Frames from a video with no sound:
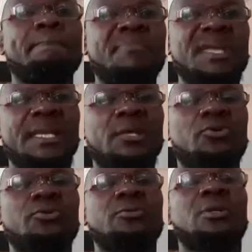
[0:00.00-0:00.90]

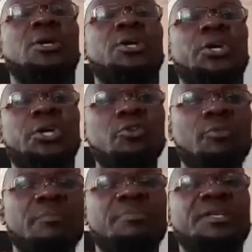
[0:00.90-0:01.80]
million
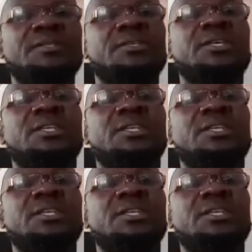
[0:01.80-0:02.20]
human beings